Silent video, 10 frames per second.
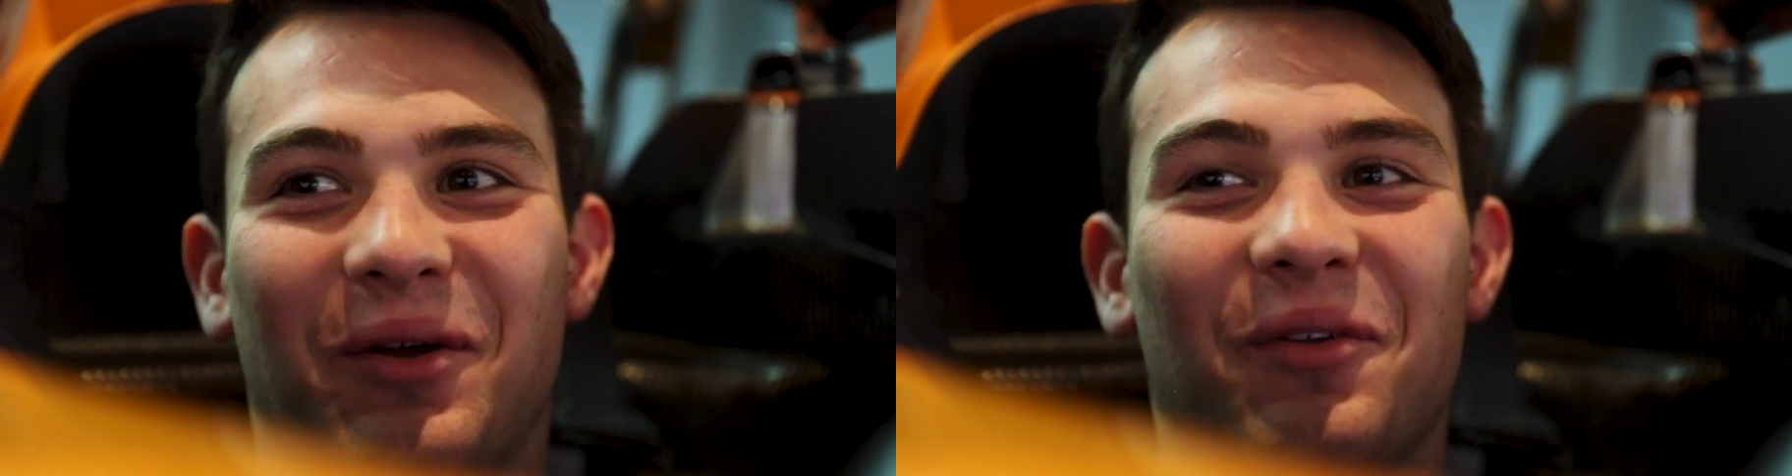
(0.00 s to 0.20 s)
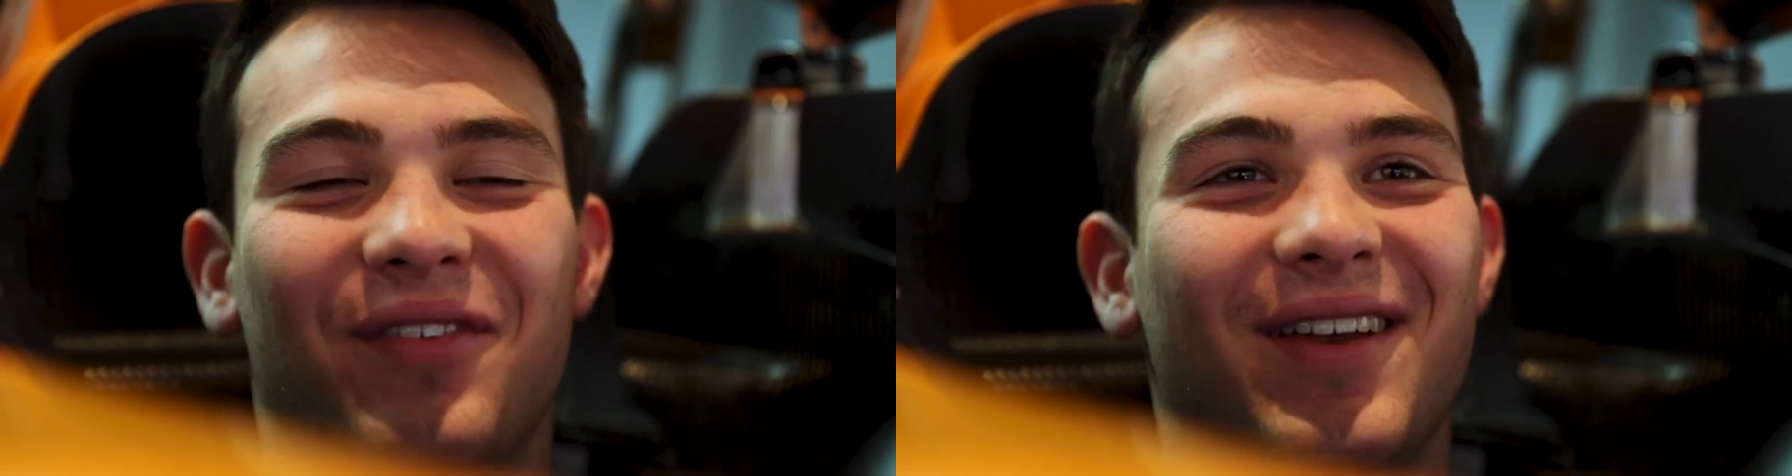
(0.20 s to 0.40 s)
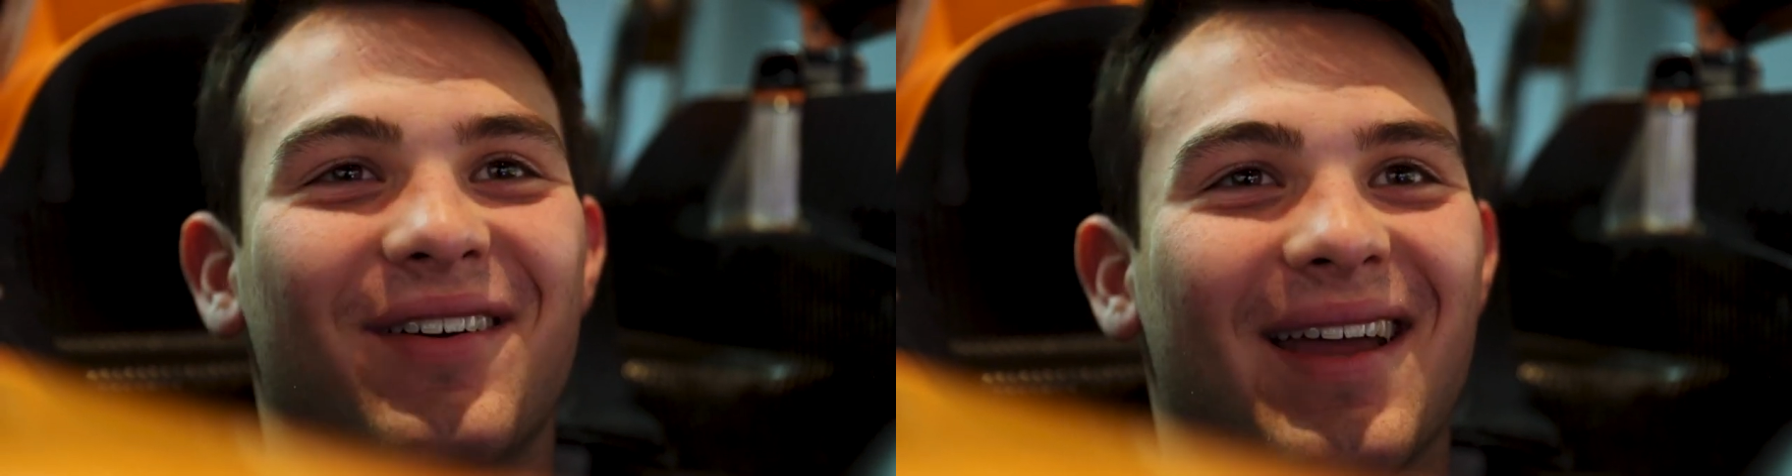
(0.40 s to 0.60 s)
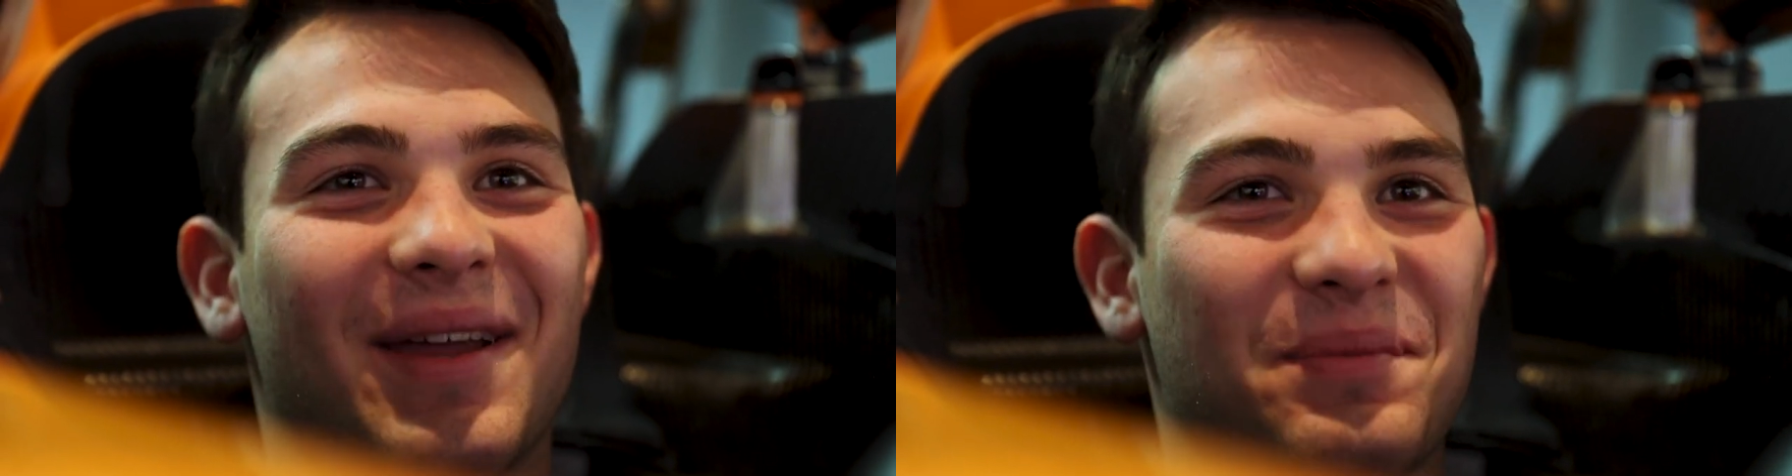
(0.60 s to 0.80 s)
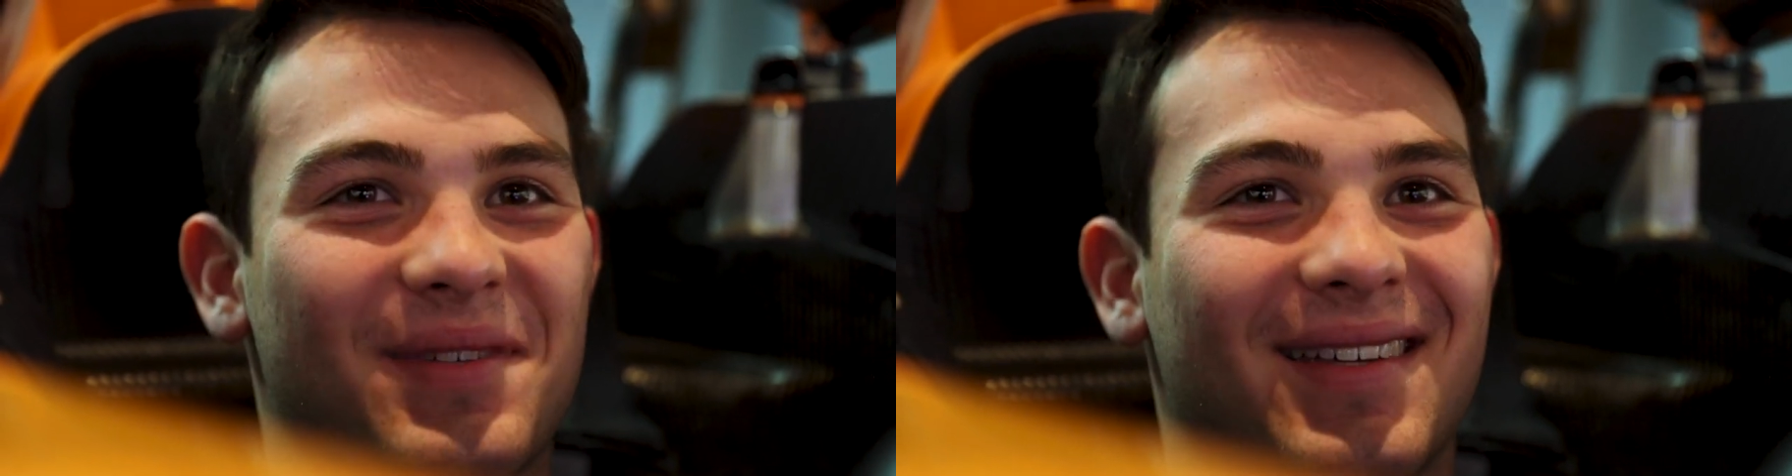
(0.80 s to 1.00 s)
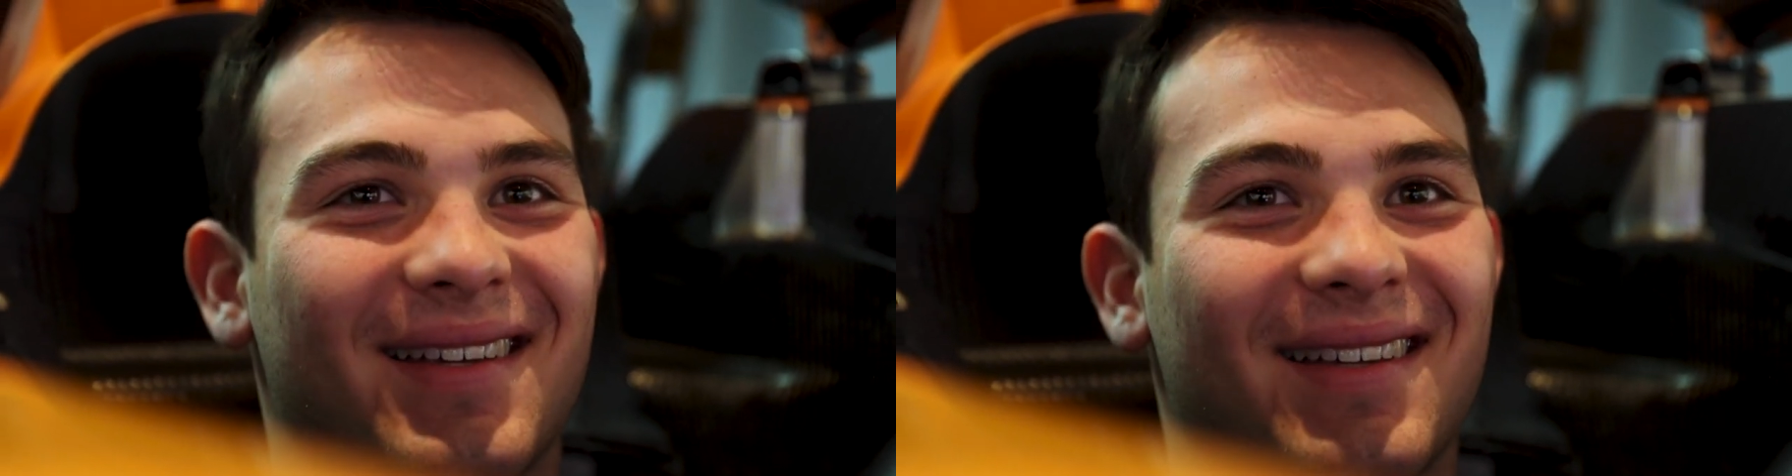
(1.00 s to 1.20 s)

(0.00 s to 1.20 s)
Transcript: cool video games.